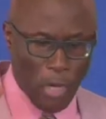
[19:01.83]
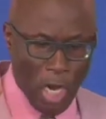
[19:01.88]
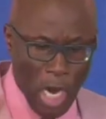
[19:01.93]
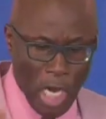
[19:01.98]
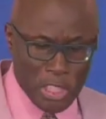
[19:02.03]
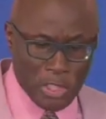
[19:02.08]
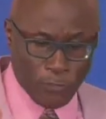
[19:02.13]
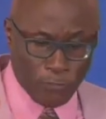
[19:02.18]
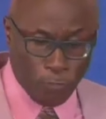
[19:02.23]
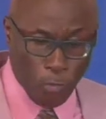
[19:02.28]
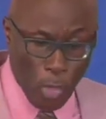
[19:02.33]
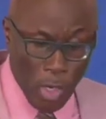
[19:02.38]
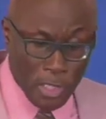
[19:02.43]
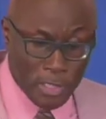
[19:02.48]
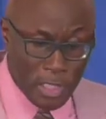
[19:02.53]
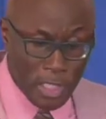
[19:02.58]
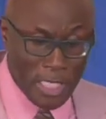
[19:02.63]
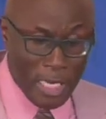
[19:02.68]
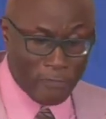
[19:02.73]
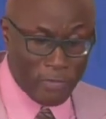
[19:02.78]
Verse
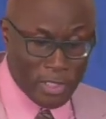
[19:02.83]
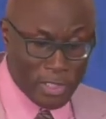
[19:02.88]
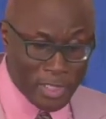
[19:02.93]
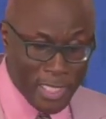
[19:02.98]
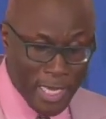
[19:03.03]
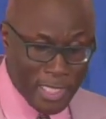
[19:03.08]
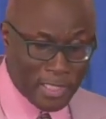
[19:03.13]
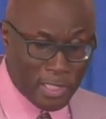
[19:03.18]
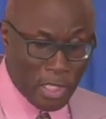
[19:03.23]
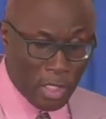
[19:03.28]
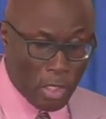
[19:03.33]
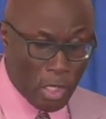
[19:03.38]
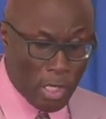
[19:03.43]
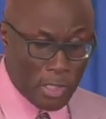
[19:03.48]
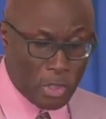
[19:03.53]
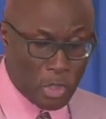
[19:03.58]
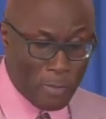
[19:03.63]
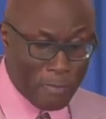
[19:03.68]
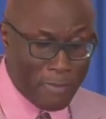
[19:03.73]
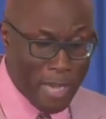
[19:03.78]
14 of the text
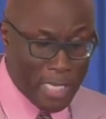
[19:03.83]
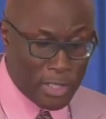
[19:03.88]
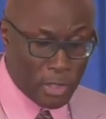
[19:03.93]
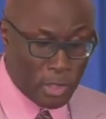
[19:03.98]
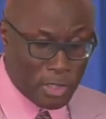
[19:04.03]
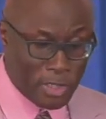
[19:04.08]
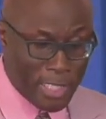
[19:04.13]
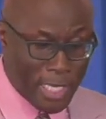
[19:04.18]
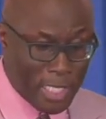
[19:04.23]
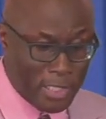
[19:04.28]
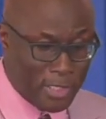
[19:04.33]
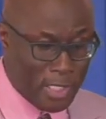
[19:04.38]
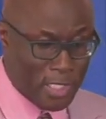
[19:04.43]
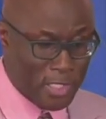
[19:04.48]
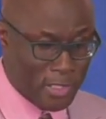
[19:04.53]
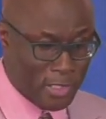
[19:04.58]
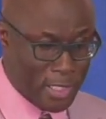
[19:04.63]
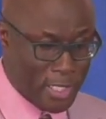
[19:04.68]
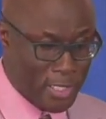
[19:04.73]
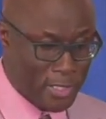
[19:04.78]
according to Matthew tells
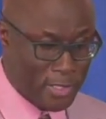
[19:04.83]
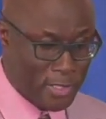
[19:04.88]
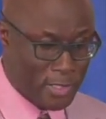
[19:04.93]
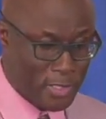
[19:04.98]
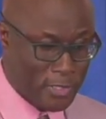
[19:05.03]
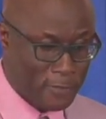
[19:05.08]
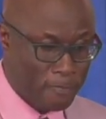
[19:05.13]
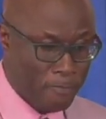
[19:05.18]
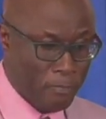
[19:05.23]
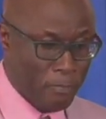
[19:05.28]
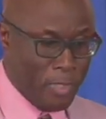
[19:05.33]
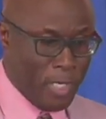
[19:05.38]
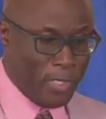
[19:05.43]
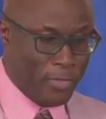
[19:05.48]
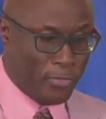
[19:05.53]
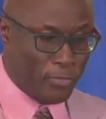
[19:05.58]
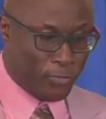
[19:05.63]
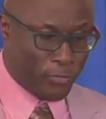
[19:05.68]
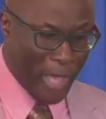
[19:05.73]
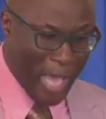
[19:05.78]
us this.
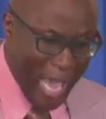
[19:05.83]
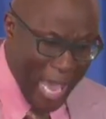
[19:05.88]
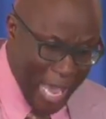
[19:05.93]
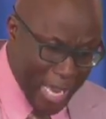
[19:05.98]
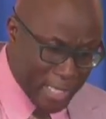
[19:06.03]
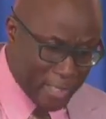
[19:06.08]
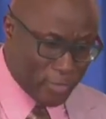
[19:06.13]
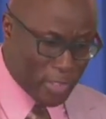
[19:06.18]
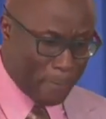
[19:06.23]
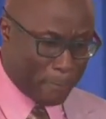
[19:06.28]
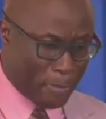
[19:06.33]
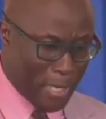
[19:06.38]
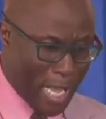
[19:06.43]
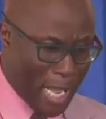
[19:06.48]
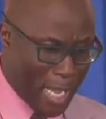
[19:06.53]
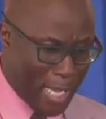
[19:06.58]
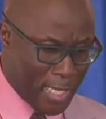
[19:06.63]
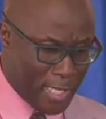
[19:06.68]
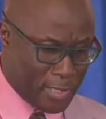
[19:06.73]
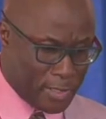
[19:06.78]
Then the
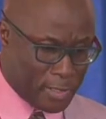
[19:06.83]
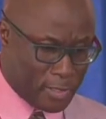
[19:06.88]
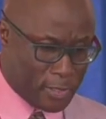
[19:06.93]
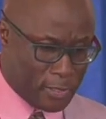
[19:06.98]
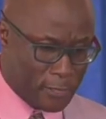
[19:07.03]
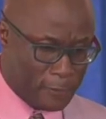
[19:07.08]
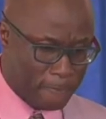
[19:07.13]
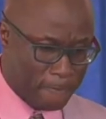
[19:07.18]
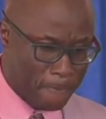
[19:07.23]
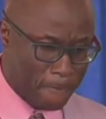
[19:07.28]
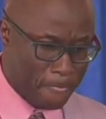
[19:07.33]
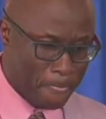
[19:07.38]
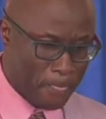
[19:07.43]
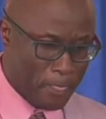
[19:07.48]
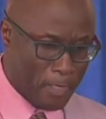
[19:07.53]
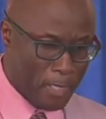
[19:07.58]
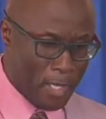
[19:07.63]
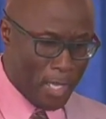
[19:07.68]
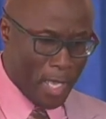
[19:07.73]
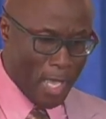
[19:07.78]
blind
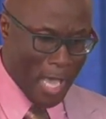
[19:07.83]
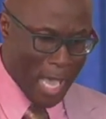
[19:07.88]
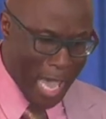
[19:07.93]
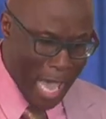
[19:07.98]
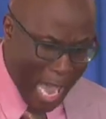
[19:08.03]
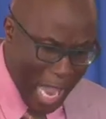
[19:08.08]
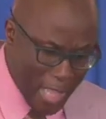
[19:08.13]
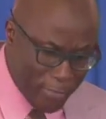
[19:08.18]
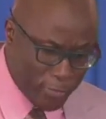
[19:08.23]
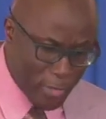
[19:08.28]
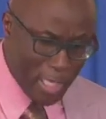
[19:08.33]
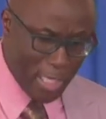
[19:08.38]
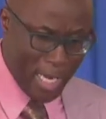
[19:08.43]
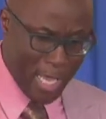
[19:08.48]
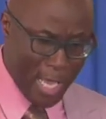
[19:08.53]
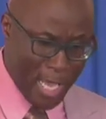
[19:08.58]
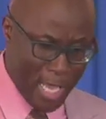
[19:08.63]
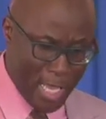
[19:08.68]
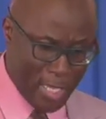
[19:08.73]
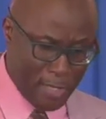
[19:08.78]
and the
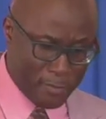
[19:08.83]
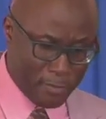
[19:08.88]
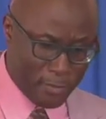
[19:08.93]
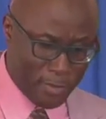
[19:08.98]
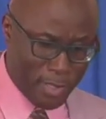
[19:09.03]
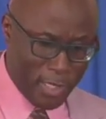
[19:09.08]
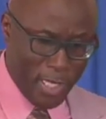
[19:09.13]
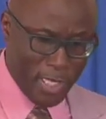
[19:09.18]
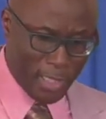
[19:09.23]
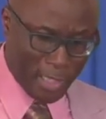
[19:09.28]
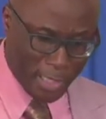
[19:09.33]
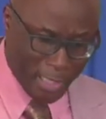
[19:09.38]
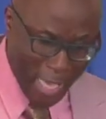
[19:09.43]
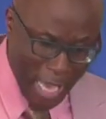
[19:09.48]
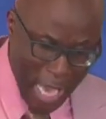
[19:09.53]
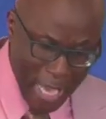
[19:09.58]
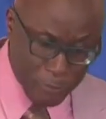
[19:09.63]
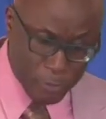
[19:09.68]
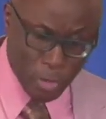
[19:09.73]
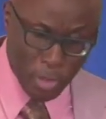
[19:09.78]
lame
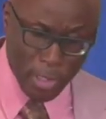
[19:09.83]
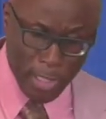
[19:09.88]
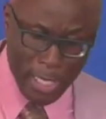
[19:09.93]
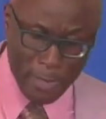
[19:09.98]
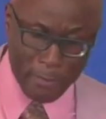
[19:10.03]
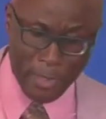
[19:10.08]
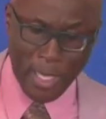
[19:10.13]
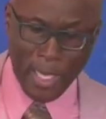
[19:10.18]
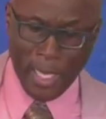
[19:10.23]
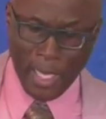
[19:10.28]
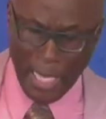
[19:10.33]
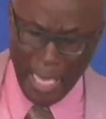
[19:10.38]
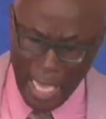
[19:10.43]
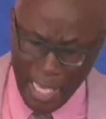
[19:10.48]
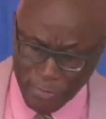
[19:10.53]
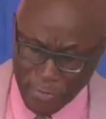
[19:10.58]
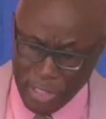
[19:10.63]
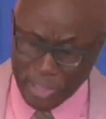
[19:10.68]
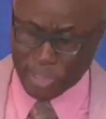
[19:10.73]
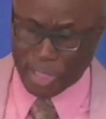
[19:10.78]
came to him
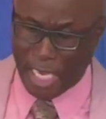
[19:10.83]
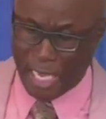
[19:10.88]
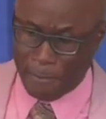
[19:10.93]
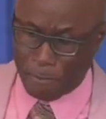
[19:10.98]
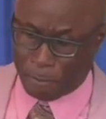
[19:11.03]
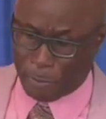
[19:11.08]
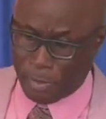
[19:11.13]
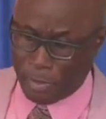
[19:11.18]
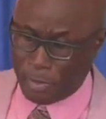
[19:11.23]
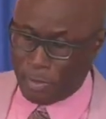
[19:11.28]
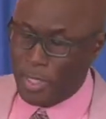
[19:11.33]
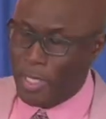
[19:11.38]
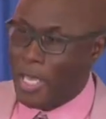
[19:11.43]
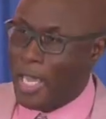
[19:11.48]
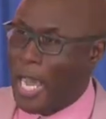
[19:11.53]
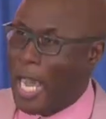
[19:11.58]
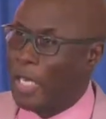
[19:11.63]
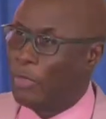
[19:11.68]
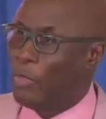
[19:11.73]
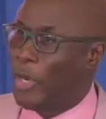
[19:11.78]
in the temple.
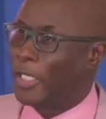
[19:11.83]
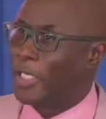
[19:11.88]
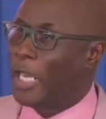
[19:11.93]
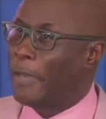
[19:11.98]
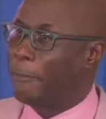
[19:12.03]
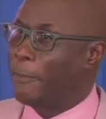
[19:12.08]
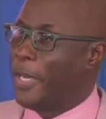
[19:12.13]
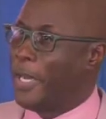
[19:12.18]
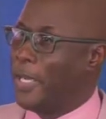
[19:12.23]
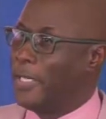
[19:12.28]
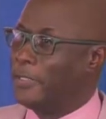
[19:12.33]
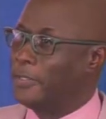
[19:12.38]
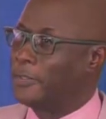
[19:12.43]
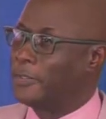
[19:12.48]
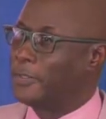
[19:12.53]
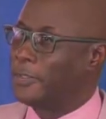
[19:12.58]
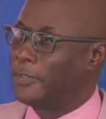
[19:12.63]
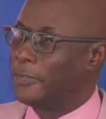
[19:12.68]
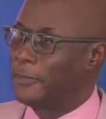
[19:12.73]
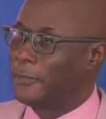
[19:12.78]
And what
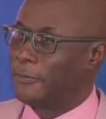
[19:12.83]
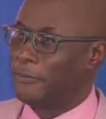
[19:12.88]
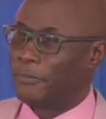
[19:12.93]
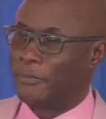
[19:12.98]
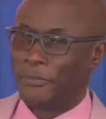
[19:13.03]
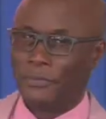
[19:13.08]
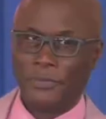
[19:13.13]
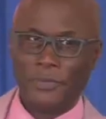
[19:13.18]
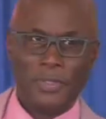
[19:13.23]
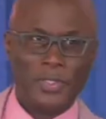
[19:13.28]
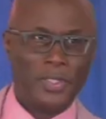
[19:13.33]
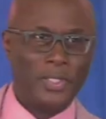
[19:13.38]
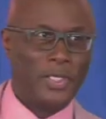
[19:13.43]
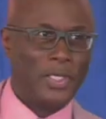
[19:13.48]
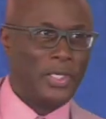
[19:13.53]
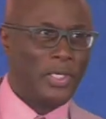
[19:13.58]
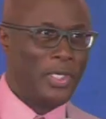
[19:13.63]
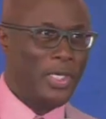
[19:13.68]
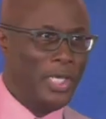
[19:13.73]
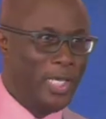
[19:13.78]
happened?
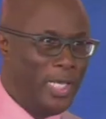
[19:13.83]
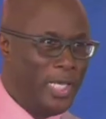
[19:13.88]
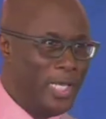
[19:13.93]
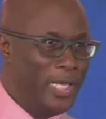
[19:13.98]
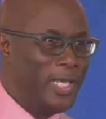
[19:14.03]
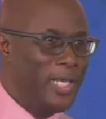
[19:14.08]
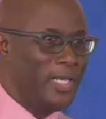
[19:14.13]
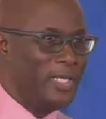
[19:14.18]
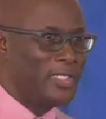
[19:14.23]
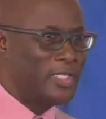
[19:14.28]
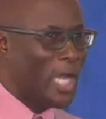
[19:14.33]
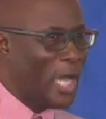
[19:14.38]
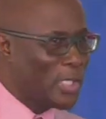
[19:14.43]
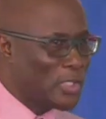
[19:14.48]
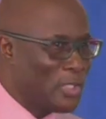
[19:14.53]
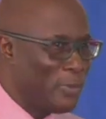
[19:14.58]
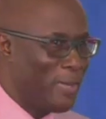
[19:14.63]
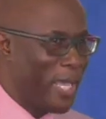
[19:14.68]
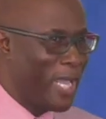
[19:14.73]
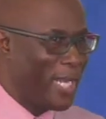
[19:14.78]
He
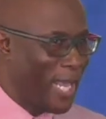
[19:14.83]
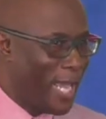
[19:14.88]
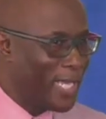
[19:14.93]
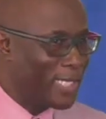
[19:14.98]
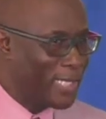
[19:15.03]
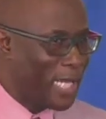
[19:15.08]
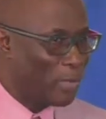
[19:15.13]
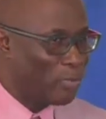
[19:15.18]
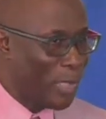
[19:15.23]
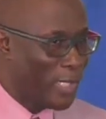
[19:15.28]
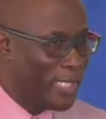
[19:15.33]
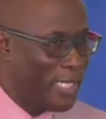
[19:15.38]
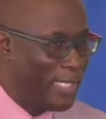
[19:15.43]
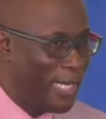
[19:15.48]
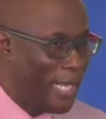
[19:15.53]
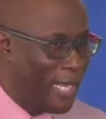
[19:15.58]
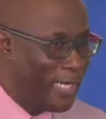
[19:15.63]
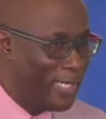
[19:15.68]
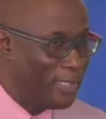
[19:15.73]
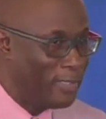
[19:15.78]
talked to me. I like that. What he
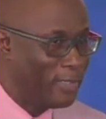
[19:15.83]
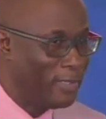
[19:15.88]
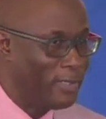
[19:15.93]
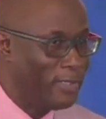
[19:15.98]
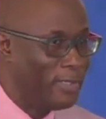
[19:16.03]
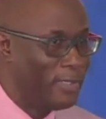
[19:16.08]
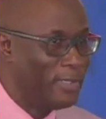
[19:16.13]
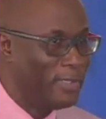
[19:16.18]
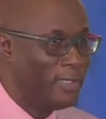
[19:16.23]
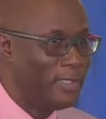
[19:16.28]
did?